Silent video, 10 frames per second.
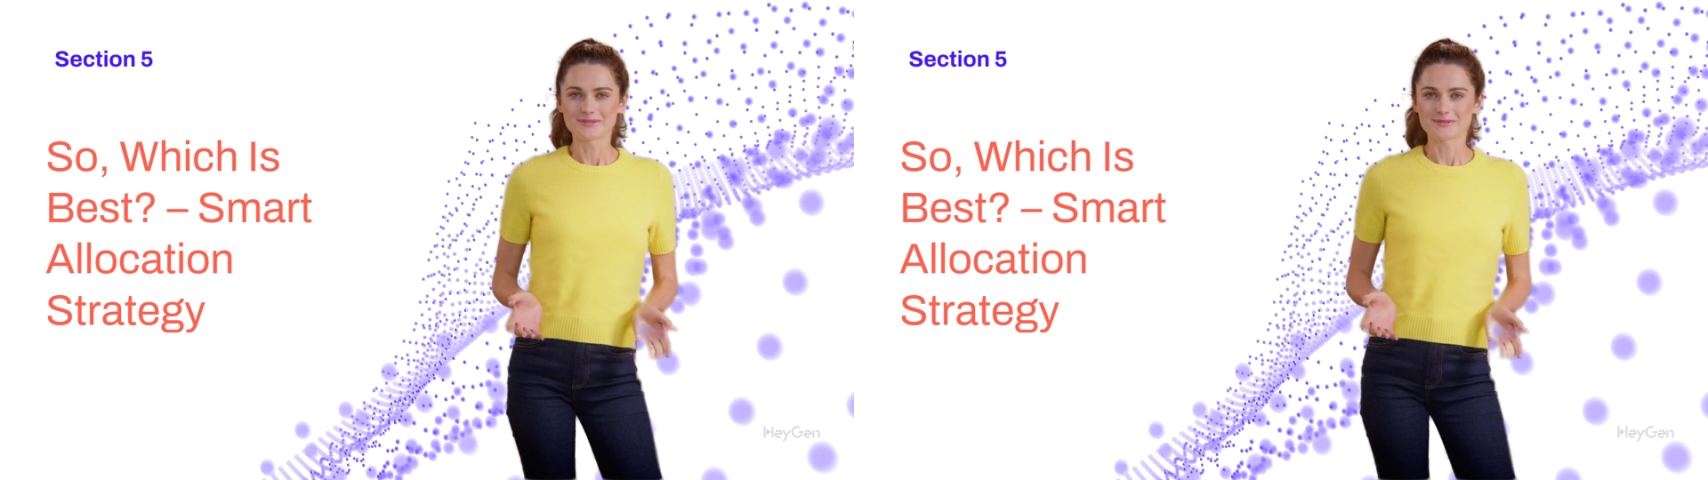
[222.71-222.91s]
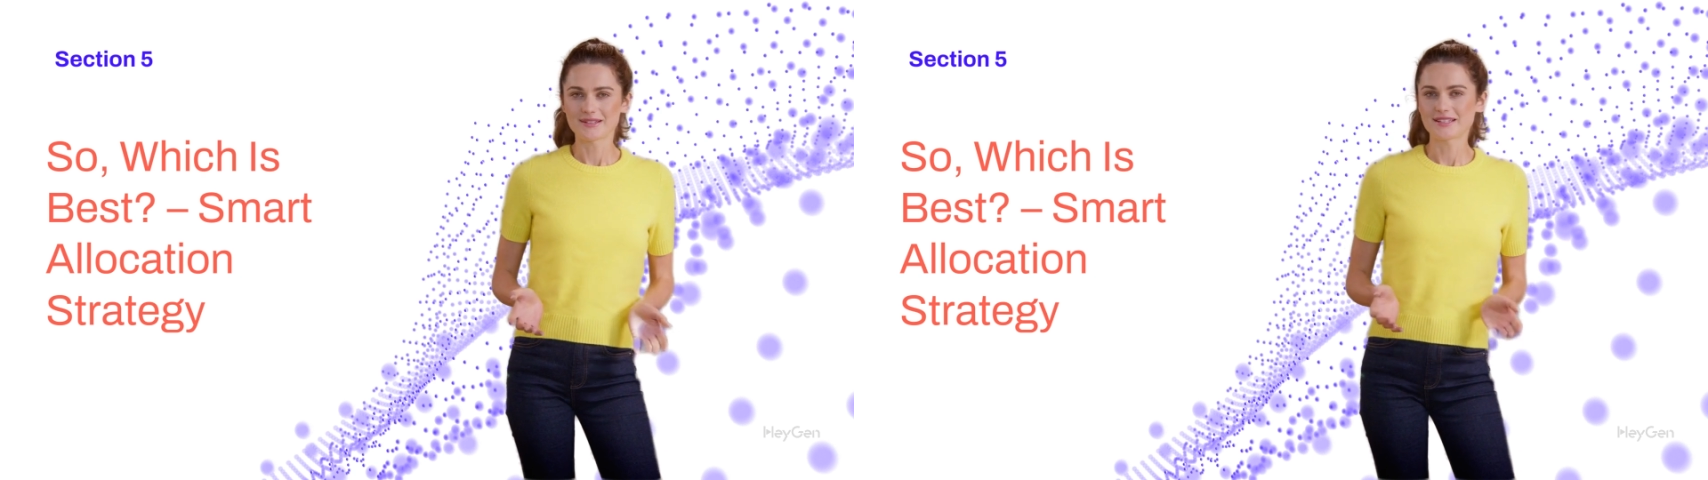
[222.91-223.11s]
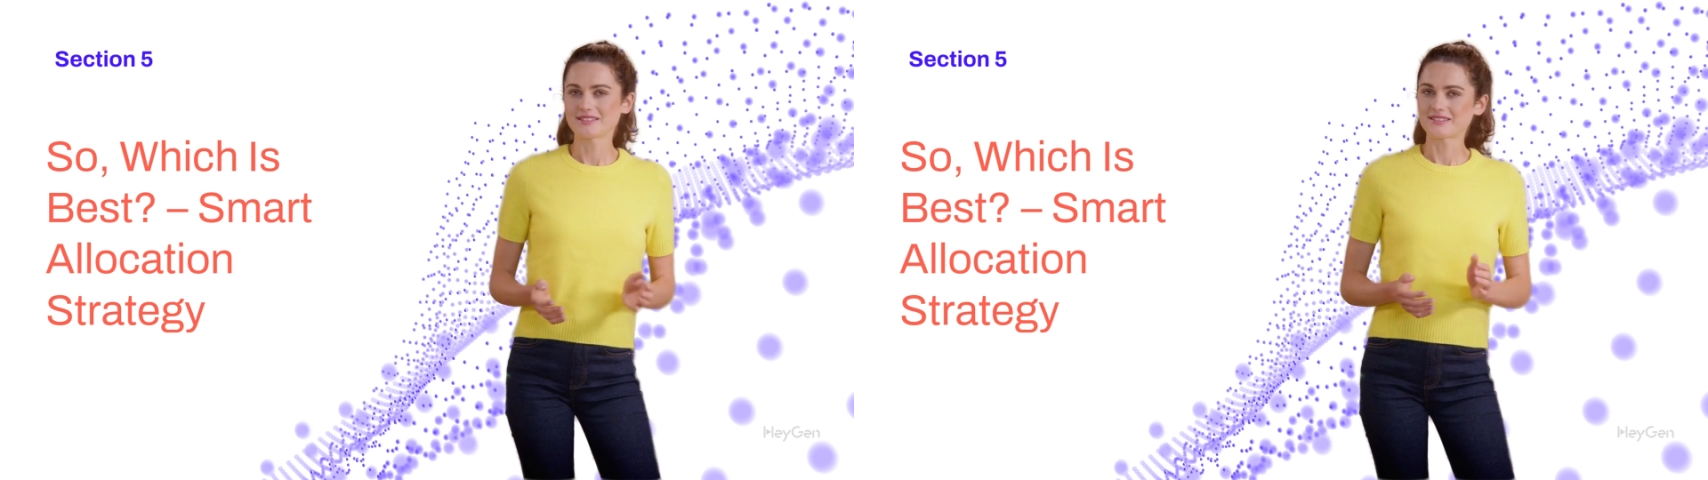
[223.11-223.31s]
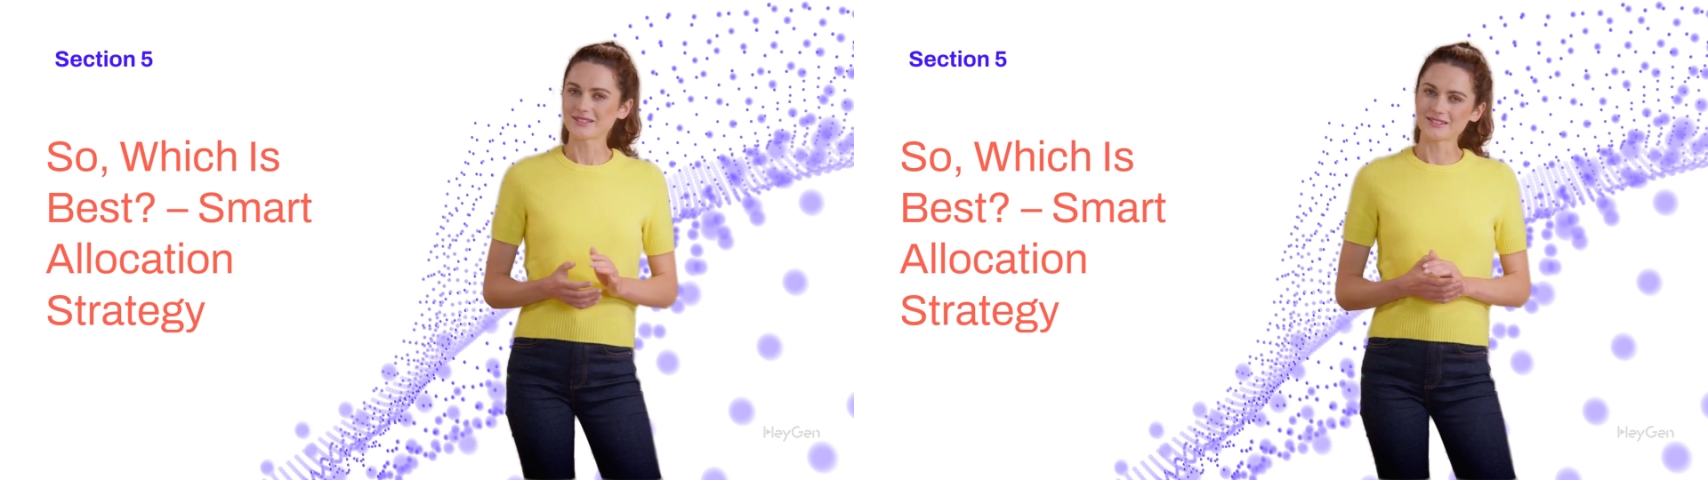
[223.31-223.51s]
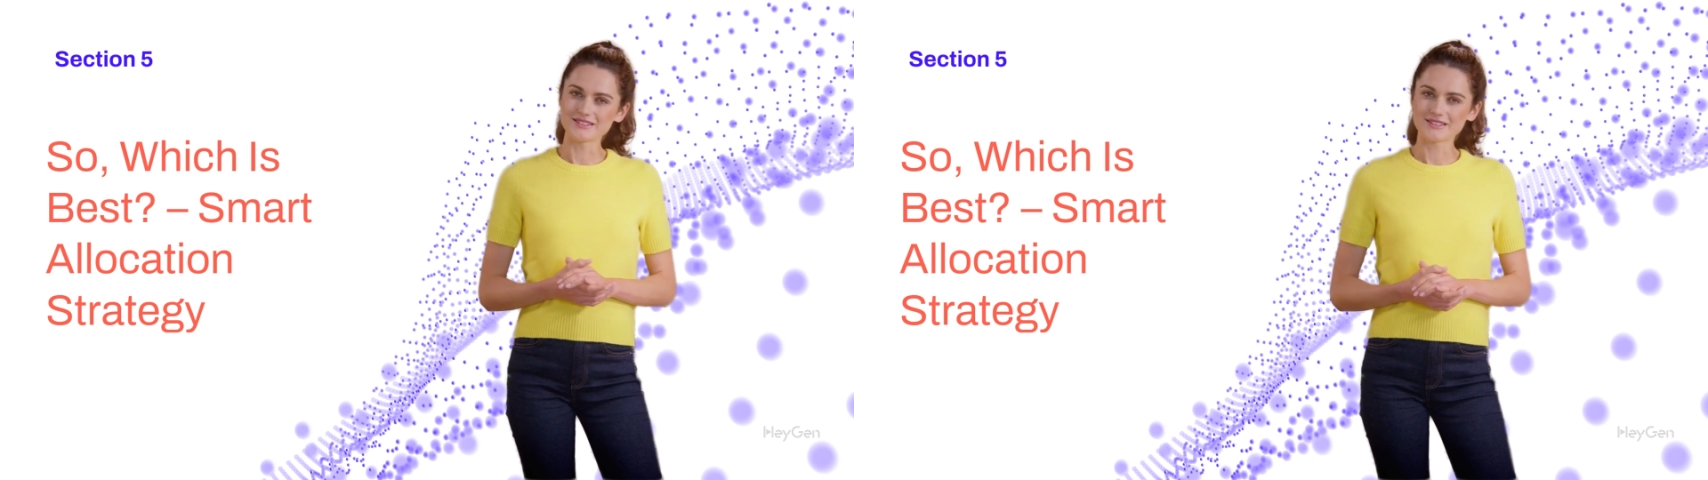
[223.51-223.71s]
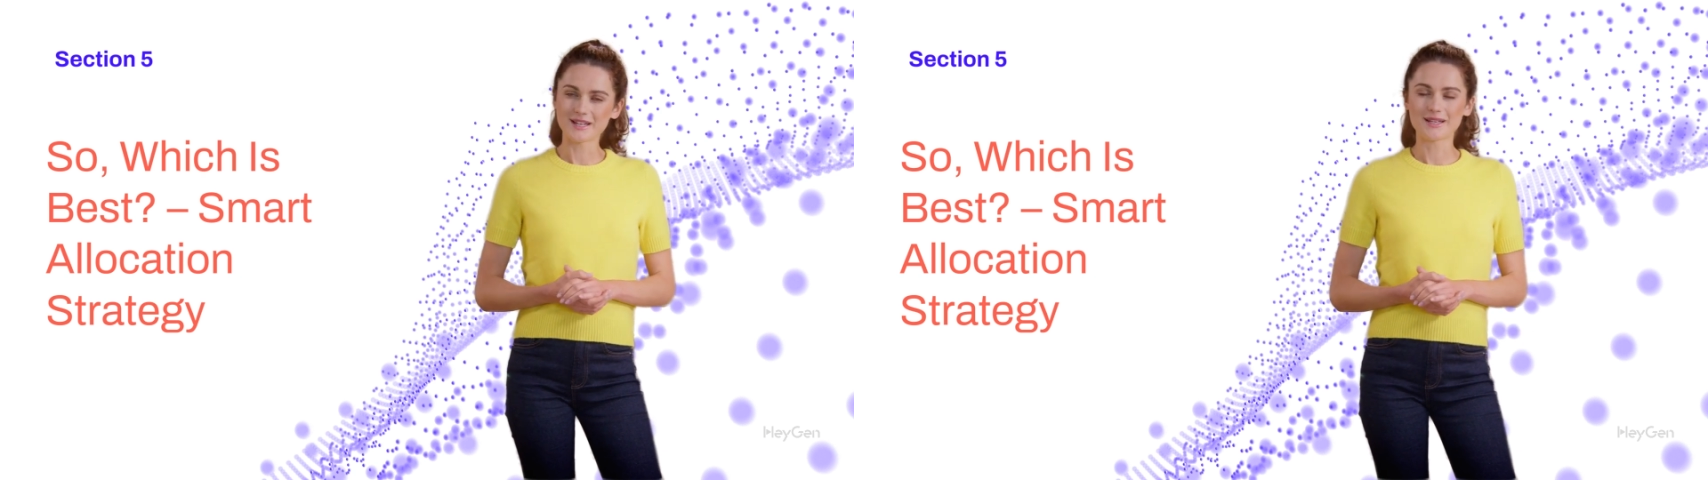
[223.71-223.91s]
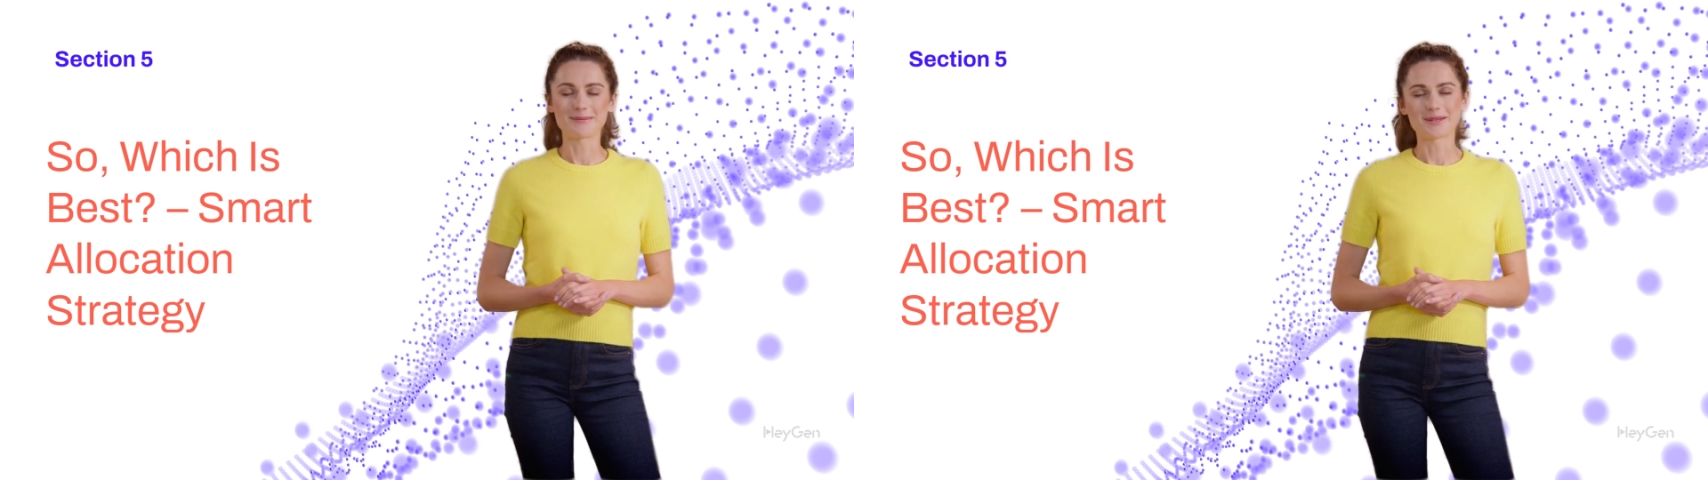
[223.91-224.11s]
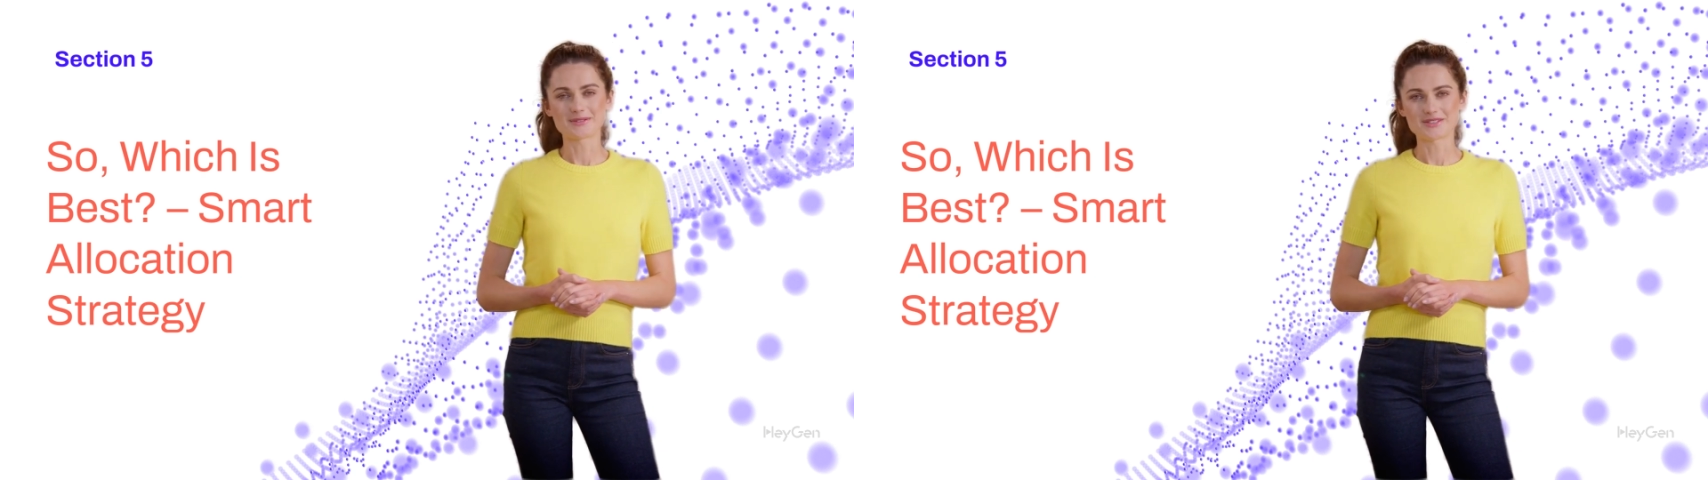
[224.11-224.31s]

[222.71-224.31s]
This is not about